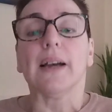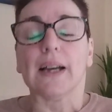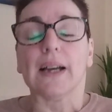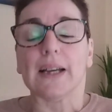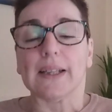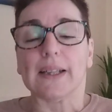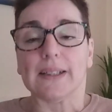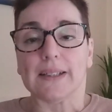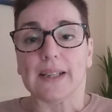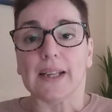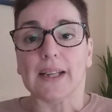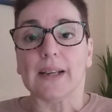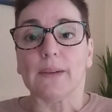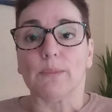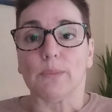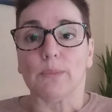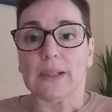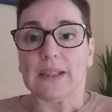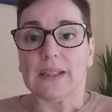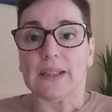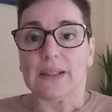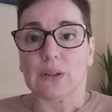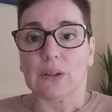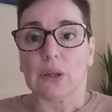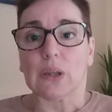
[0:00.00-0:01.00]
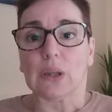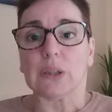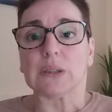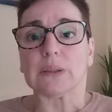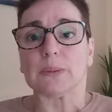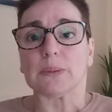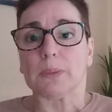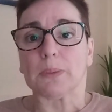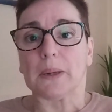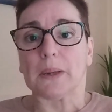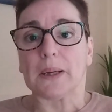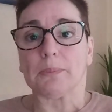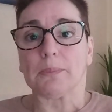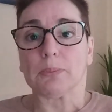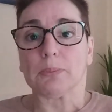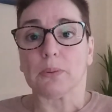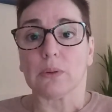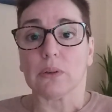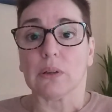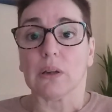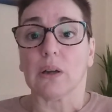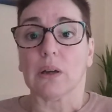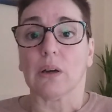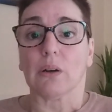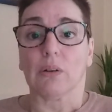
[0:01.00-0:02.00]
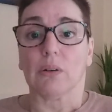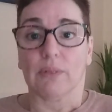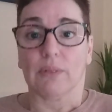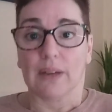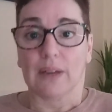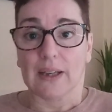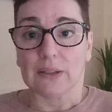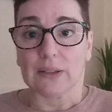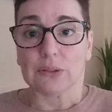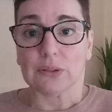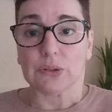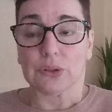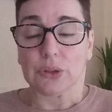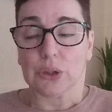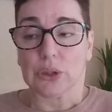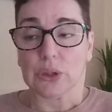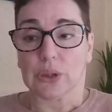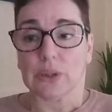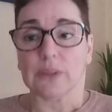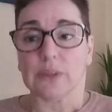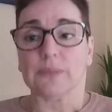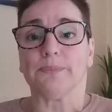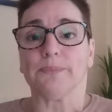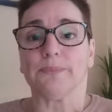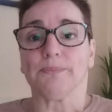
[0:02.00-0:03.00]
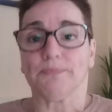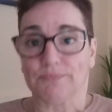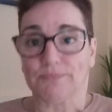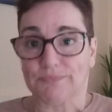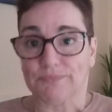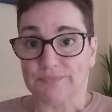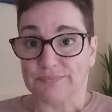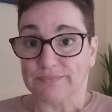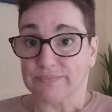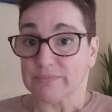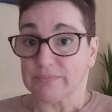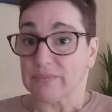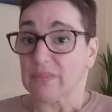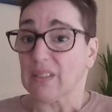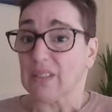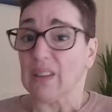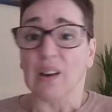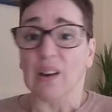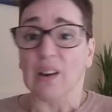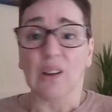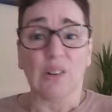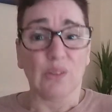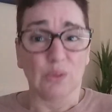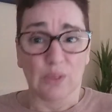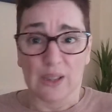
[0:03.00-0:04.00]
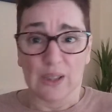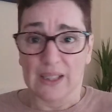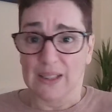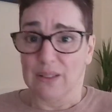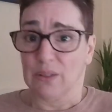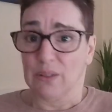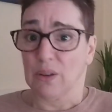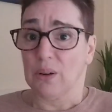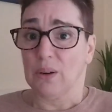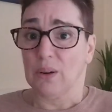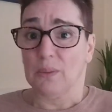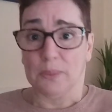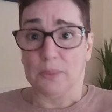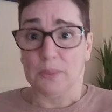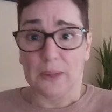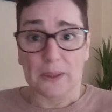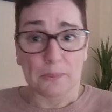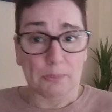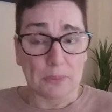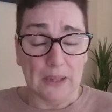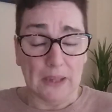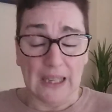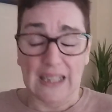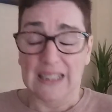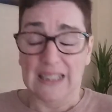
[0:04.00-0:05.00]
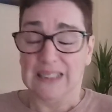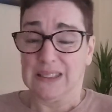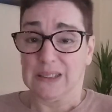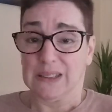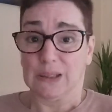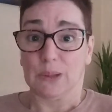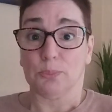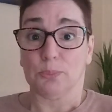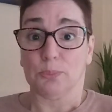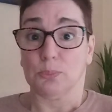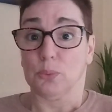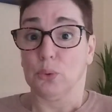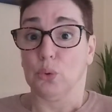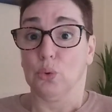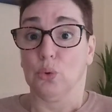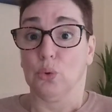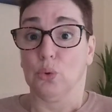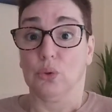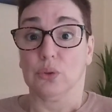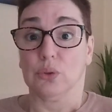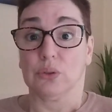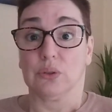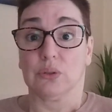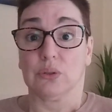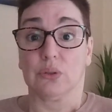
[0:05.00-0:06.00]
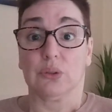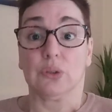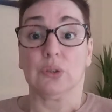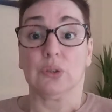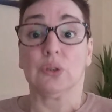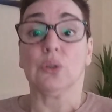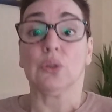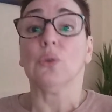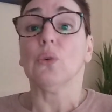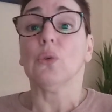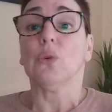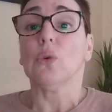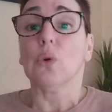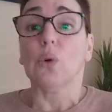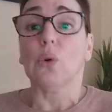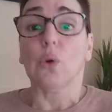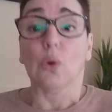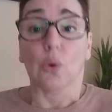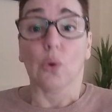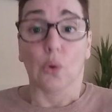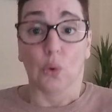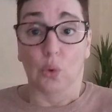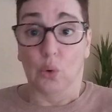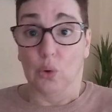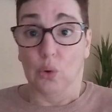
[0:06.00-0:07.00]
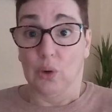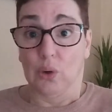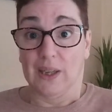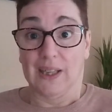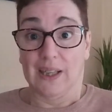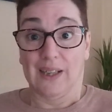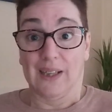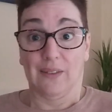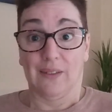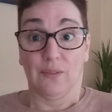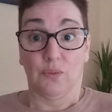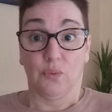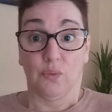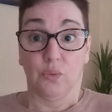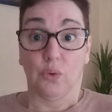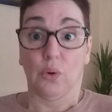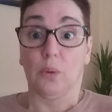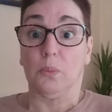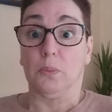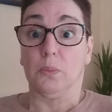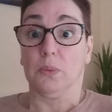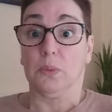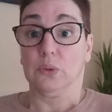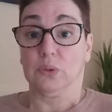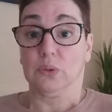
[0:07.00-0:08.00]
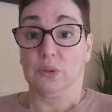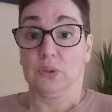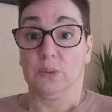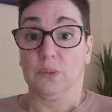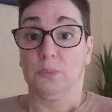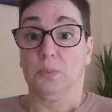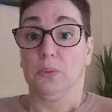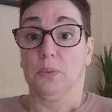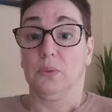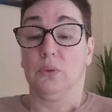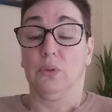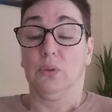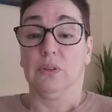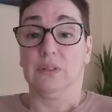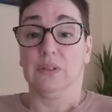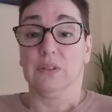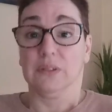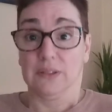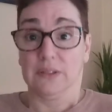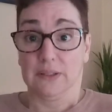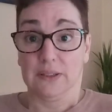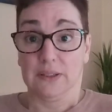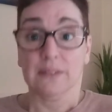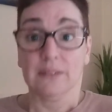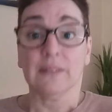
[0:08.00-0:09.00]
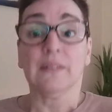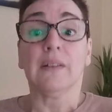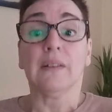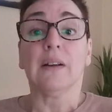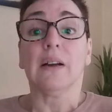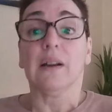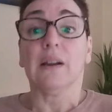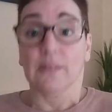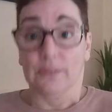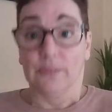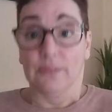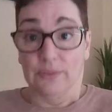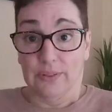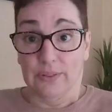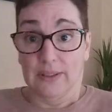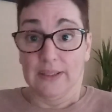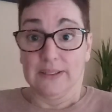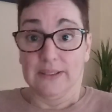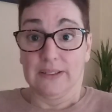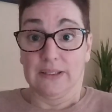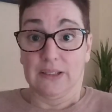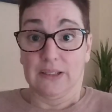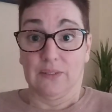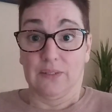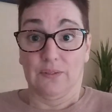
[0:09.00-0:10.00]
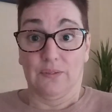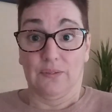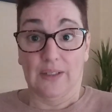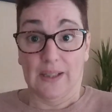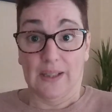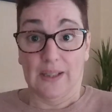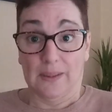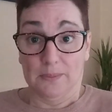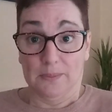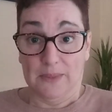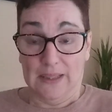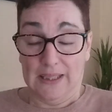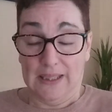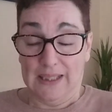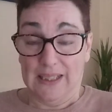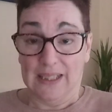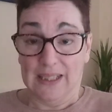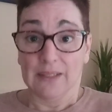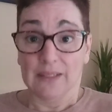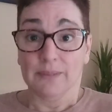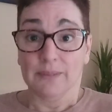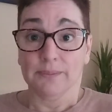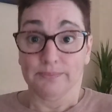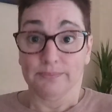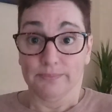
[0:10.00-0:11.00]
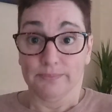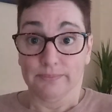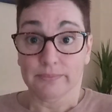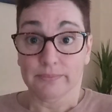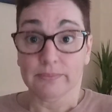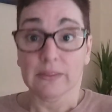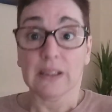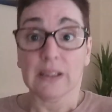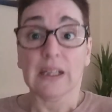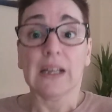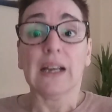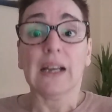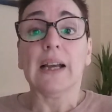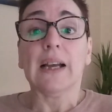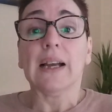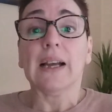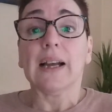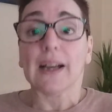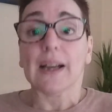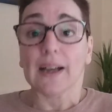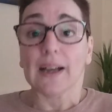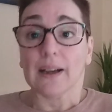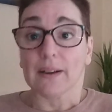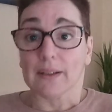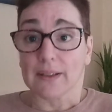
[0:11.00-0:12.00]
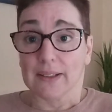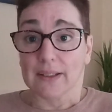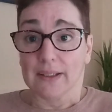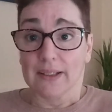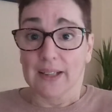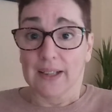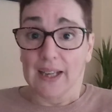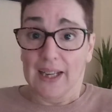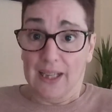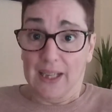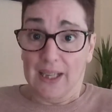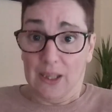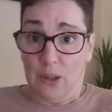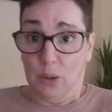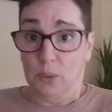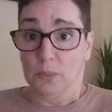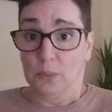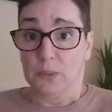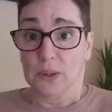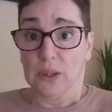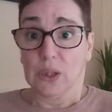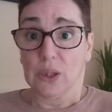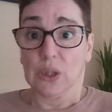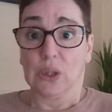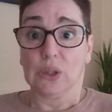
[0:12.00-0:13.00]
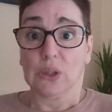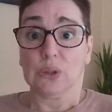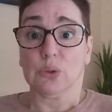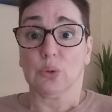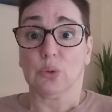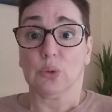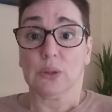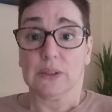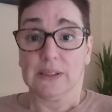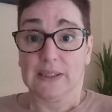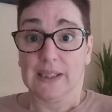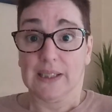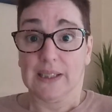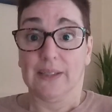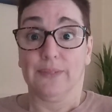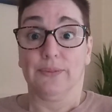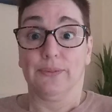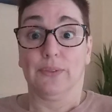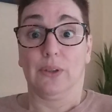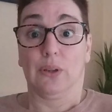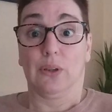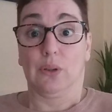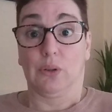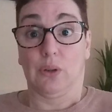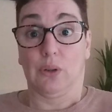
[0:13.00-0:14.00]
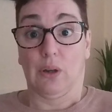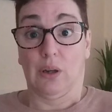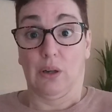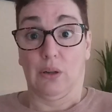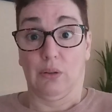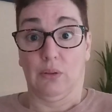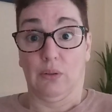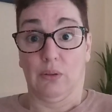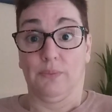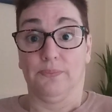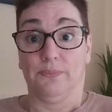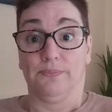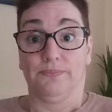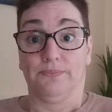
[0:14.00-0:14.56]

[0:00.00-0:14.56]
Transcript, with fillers: and then with those people around you, whether it be paid supports, or informal support, friends and family, how can they help you to achieve your goal?